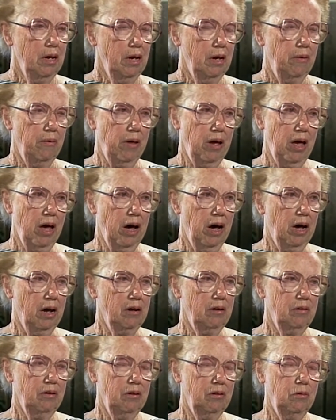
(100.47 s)
They
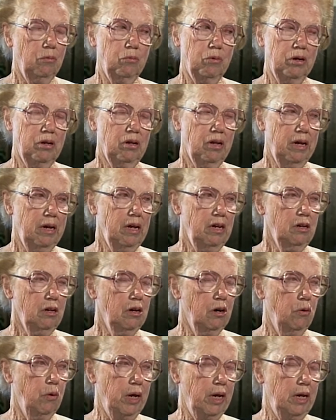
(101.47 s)
had one lane
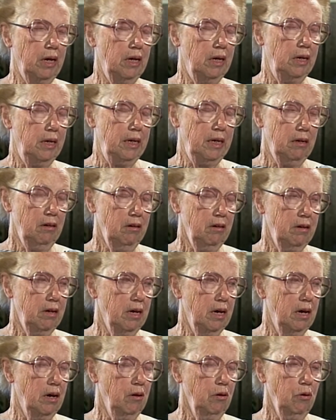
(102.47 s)
going into
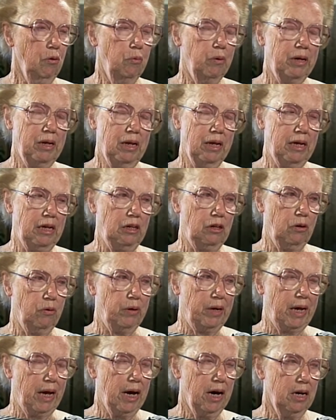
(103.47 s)
town, one lane
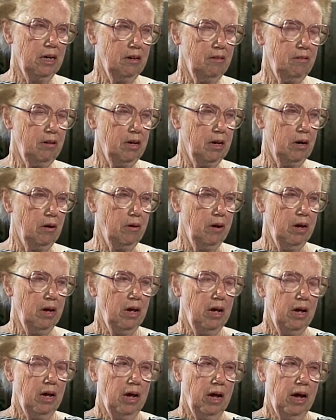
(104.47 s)
going out of town,
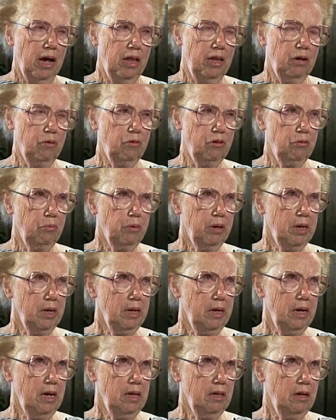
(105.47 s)
and there was one
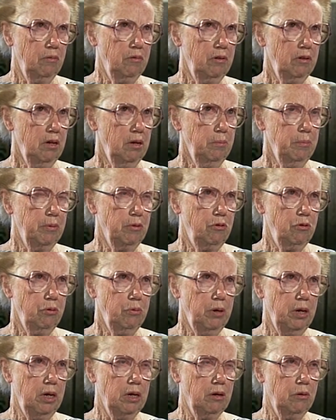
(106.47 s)
lane that was in
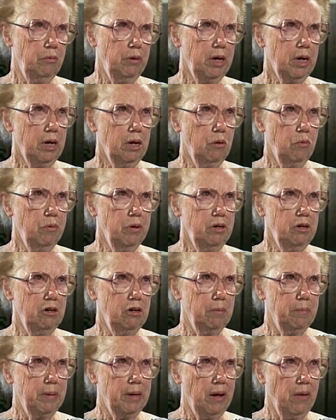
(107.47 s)
between, and we kind of wondered
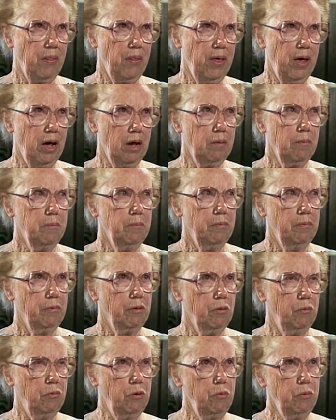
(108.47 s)
about that.
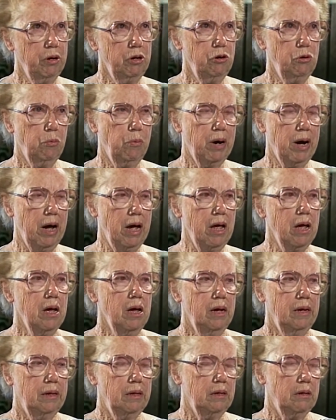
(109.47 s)
And we wondered why,
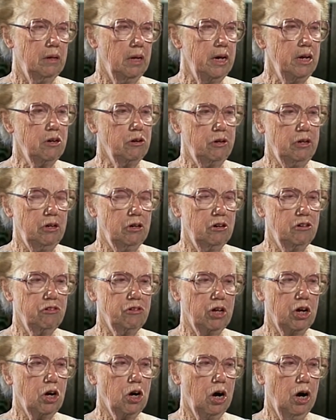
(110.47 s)
in later years,
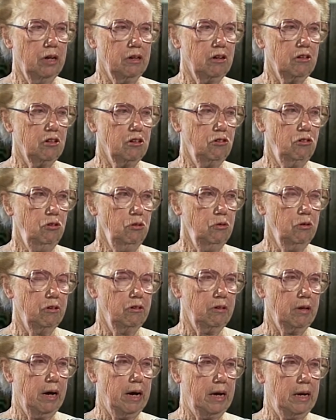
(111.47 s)
they called it the
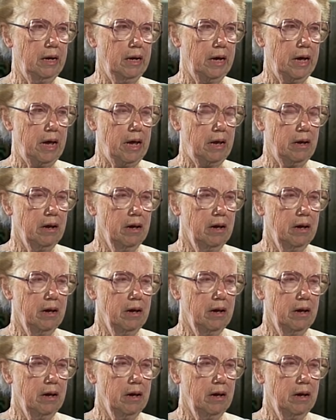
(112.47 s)
suicide lane.